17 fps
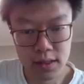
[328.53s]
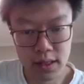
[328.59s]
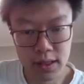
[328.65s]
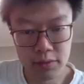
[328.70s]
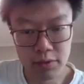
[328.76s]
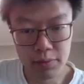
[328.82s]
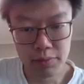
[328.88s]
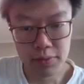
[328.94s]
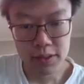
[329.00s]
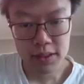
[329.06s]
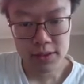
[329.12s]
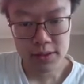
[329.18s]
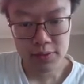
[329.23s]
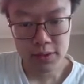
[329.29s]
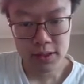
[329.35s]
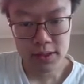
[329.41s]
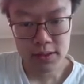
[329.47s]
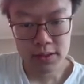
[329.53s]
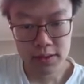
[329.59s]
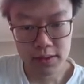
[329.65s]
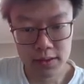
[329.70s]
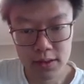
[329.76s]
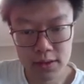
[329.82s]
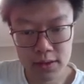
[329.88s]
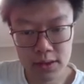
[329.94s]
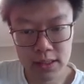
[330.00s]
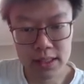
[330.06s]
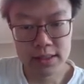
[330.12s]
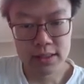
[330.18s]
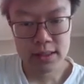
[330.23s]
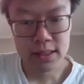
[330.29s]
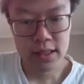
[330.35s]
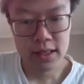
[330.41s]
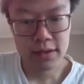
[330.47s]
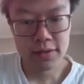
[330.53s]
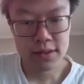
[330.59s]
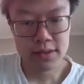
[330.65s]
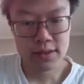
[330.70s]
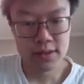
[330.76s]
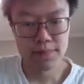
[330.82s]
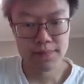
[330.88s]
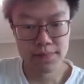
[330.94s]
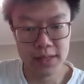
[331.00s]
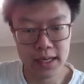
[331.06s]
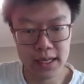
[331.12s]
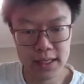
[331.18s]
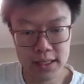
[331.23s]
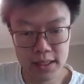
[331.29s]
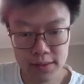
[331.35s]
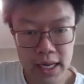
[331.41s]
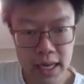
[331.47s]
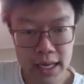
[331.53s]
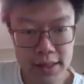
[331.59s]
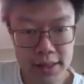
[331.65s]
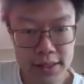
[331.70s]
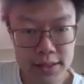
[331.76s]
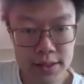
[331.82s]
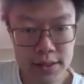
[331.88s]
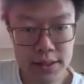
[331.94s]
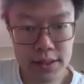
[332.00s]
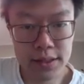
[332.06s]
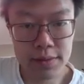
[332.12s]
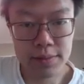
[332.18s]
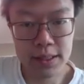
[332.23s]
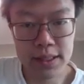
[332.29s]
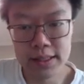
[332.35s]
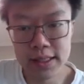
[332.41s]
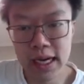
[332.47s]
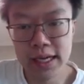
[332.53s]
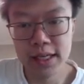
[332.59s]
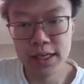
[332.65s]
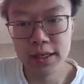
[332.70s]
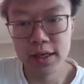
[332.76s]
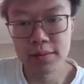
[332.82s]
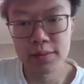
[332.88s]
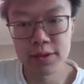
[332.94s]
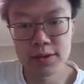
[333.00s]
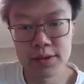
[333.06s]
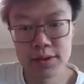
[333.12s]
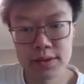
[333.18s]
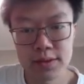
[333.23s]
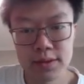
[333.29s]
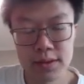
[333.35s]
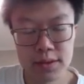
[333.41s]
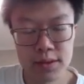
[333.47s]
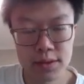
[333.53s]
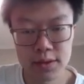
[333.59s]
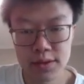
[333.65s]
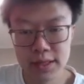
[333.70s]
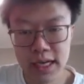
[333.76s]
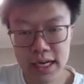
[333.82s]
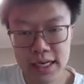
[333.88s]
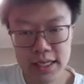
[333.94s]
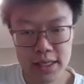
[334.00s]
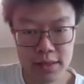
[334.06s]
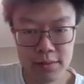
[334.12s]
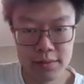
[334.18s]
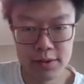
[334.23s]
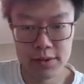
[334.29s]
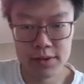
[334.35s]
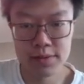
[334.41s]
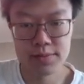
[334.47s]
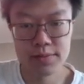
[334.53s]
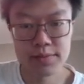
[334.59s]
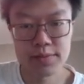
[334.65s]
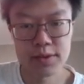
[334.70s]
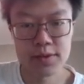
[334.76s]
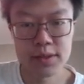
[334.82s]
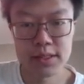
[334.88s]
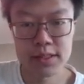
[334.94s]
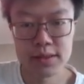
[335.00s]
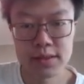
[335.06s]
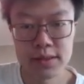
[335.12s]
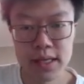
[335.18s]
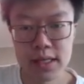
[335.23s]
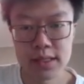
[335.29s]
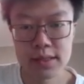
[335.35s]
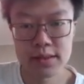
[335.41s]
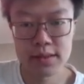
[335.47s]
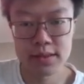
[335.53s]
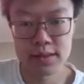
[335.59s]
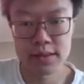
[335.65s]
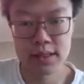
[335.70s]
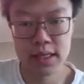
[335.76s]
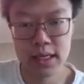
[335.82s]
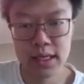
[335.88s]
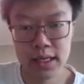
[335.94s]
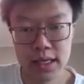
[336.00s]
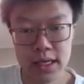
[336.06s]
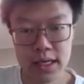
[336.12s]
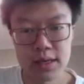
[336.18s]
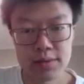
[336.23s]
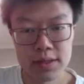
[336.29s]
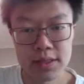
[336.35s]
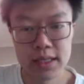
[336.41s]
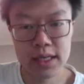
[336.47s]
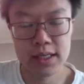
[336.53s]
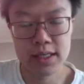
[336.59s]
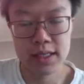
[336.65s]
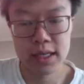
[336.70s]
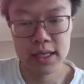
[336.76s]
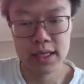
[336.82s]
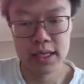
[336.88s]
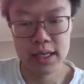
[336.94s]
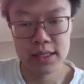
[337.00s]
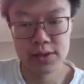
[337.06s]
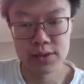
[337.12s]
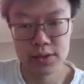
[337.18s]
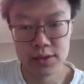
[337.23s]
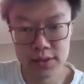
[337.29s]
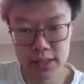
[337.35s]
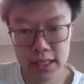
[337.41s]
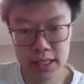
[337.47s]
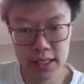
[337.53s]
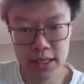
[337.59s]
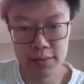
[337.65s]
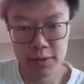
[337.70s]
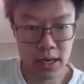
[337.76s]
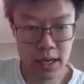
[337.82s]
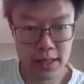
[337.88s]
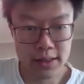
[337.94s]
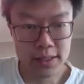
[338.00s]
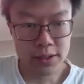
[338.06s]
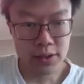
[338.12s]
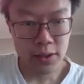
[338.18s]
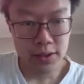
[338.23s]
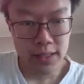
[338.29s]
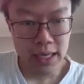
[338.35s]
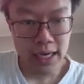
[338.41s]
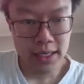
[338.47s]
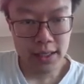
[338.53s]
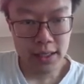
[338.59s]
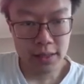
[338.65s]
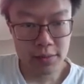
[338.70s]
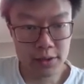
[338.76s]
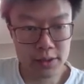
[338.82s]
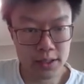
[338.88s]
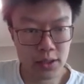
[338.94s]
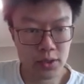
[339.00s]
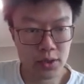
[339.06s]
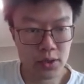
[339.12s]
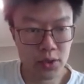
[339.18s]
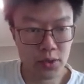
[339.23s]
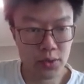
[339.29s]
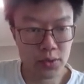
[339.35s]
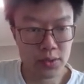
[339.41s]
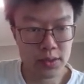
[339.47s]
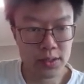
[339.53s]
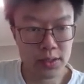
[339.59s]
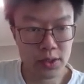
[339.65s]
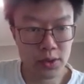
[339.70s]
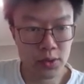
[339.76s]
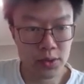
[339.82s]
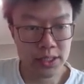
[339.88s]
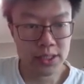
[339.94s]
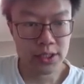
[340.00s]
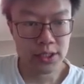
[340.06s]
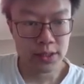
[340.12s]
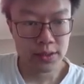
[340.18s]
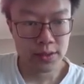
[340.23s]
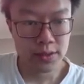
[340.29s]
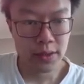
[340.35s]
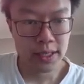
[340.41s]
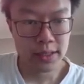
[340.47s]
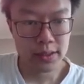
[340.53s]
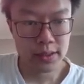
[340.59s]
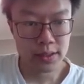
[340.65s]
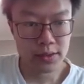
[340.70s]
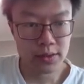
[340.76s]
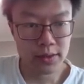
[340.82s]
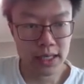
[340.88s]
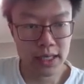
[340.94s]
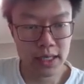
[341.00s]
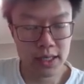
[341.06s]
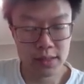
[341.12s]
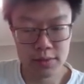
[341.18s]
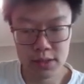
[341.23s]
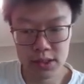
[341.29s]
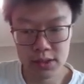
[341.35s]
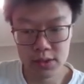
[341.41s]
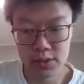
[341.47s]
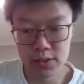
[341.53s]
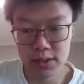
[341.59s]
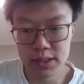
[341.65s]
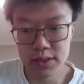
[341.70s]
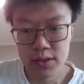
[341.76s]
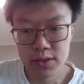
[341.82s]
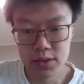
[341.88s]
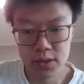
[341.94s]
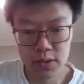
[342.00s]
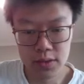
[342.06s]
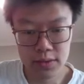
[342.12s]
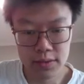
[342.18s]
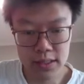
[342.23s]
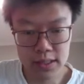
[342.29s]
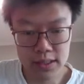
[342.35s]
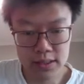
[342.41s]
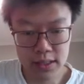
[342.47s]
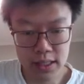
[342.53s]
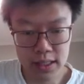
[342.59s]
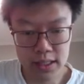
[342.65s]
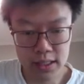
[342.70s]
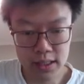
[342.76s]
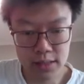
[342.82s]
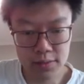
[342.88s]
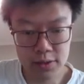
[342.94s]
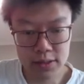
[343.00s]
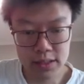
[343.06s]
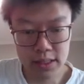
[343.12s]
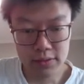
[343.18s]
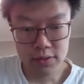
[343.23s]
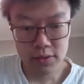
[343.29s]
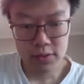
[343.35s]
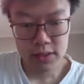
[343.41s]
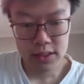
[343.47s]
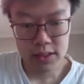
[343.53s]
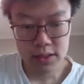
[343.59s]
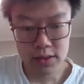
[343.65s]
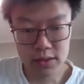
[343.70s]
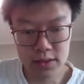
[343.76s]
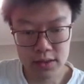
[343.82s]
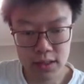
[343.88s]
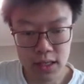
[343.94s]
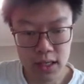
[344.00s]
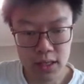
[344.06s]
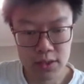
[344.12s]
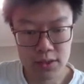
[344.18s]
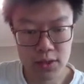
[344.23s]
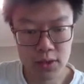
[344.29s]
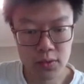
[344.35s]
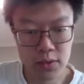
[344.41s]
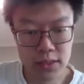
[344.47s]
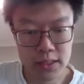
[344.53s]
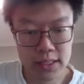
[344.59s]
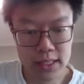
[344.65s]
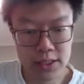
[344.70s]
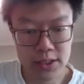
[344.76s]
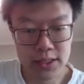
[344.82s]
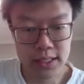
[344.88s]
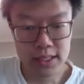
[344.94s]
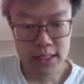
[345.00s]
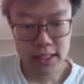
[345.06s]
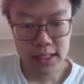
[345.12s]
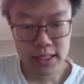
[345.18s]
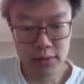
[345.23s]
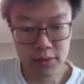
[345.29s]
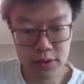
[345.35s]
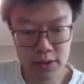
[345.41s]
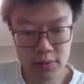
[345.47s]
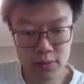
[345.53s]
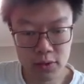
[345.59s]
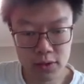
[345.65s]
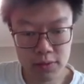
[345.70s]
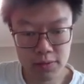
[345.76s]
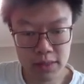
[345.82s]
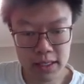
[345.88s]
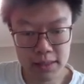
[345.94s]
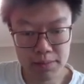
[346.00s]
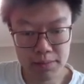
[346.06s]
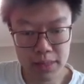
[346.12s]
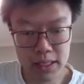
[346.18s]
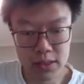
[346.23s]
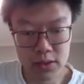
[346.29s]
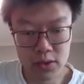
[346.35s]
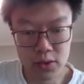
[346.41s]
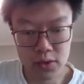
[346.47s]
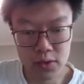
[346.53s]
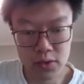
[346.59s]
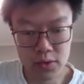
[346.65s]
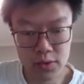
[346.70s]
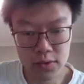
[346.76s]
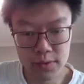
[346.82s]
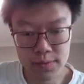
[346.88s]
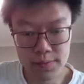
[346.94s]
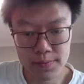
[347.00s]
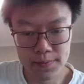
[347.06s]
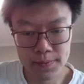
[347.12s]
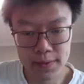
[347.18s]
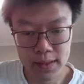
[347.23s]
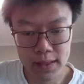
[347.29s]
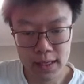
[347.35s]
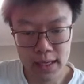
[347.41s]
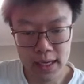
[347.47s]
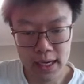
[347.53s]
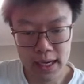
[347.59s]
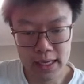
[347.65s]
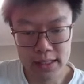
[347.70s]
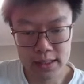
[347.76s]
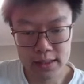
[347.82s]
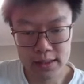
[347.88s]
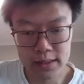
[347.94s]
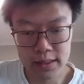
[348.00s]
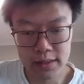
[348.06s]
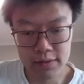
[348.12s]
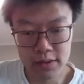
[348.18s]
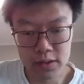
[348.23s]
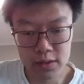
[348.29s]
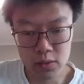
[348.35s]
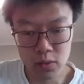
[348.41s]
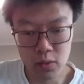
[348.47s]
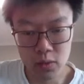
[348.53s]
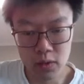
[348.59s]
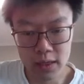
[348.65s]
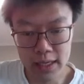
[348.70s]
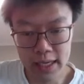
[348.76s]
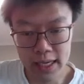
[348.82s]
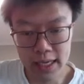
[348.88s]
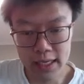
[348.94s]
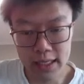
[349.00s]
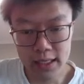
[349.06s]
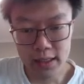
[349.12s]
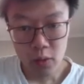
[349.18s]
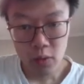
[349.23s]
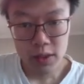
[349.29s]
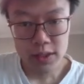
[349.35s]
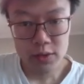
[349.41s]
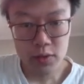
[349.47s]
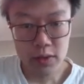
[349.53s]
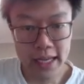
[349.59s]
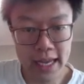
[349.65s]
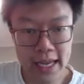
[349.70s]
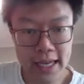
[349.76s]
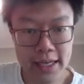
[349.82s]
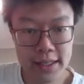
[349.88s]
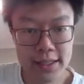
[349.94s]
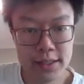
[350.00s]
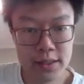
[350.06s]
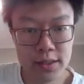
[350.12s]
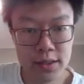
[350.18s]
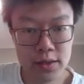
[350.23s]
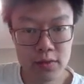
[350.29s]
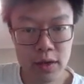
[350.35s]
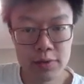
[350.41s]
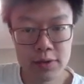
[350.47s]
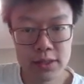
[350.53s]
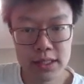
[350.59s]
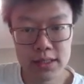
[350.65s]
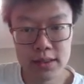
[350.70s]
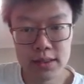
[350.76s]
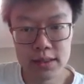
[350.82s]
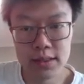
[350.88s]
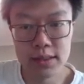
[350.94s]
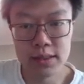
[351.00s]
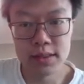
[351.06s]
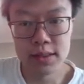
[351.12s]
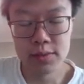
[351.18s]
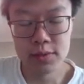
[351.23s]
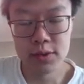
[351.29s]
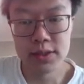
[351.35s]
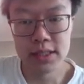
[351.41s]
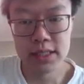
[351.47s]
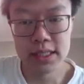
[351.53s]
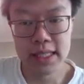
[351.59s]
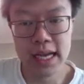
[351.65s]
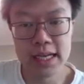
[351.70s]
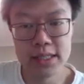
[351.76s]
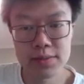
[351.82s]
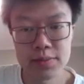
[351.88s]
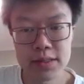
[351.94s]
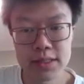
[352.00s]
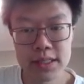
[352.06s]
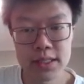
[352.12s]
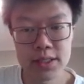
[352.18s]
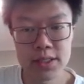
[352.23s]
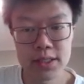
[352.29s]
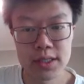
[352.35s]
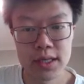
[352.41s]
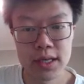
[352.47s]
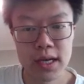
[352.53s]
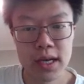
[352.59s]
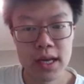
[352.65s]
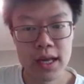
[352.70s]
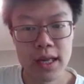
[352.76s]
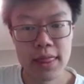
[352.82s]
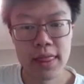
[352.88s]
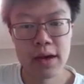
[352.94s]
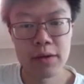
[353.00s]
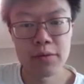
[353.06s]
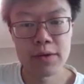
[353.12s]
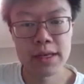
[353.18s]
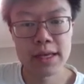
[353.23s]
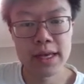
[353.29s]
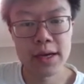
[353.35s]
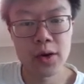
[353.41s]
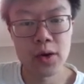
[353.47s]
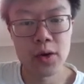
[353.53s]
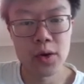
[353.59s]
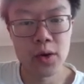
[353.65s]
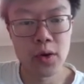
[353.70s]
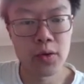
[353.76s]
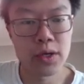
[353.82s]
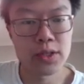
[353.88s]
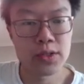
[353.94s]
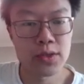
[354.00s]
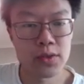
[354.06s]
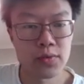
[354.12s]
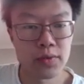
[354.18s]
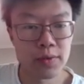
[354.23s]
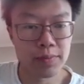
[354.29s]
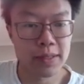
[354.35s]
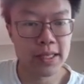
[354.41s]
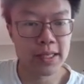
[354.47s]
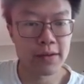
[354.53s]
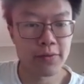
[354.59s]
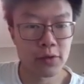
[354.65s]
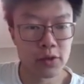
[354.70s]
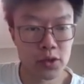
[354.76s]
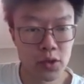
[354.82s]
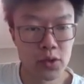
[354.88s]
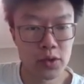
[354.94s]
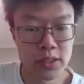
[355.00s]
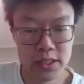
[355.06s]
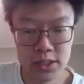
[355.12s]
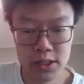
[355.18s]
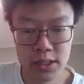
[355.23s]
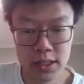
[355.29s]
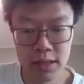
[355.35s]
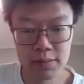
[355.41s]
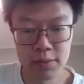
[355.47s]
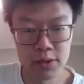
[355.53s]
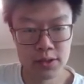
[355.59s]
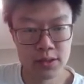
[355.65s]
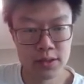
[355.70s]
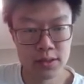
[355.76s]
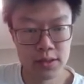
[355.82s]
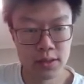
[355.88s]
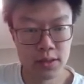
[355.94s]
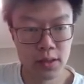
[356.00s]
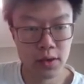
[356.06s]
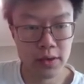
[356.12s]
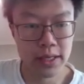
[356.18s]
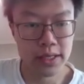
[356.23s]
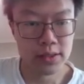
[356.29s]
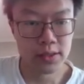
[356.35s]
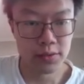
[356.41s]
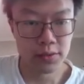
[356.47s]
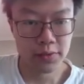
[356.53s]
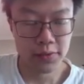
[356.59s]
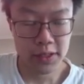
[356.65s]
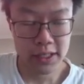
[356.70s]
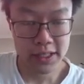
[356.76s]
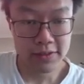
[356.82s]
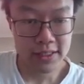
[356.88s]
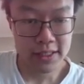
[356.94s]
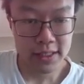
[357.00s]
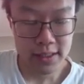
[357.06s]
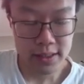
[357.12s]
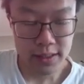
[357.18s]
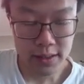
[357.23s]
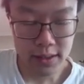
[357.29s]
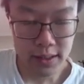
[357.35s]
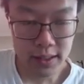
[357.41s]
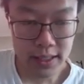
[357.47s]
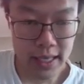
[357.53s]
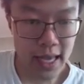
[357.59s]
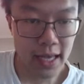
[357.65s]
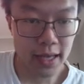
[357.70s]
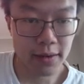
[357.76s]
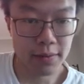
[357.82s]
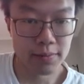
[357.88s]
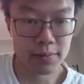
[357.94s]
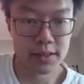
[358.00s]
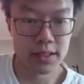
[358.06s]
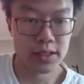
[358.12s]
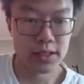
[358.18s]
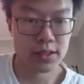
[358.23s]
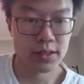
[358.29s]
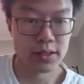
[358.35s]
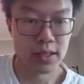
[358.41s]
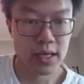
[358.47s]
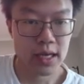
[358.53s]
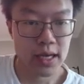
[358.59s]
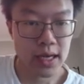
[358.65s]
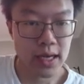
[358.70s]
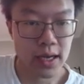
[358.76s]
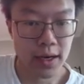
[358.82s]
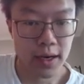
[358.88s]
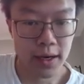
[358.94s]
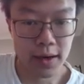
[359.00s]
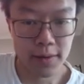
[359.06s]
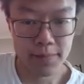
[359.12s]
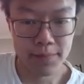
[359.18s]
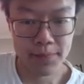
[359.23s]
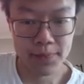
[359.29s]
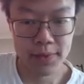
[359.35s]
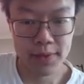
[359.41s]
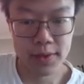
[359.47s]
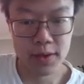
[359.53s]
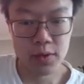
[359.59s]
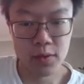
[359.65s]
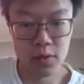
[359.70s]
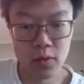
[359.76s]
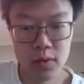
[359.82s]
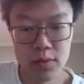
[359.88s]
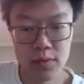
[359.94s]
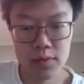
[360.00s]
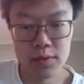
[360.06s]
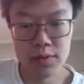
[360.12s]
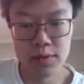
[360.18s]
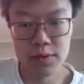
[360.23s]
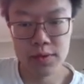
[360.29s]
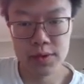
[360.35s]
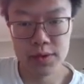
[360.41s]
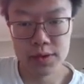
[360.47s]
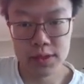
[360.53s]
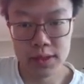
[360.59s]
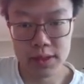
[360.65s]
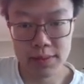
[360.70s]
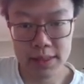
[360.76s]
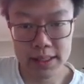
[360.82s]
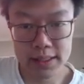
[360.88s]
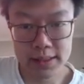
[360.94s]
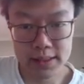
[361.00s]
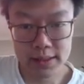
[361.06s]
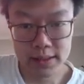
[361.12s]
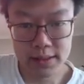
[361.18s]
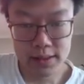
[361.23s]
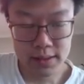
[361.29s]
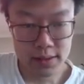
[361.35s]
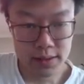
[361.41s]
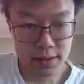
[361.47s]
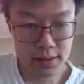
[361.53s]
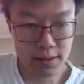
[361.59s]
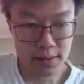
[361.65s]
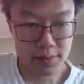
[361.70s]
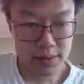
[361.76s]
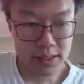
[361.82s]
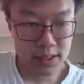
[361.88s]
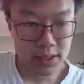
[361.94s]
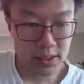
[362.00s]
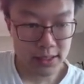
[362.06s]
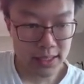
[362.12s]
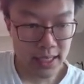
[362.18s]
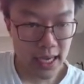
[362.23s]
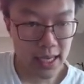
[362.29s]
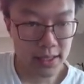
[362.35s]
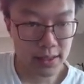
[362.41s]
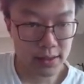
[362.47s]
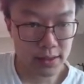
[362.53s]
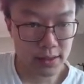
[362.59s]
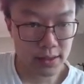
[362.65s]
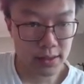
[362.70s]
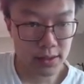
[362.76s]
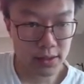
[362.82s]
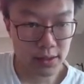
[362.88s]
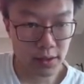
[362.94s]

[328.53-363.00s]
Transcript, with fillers: and we plus 1. So that's going to give us 90. And this is going to be 90 numbers. There are 90 numbers between 10 to 99, to 10 to 99. So there's 90 numbers. And these are 90 numbers that are two digits. Okay, these are 90 numbers that are two digits. So these 90 numbers have two digits. So we're going to actually take 90 and we're going to multiply it by 2. And it's going to give us 180. What is 180? This is going to represent similar to the last position that we are going to repeat for two-digit numbers. Okay, so if we're given the K position, there's going to be the position 10 is going to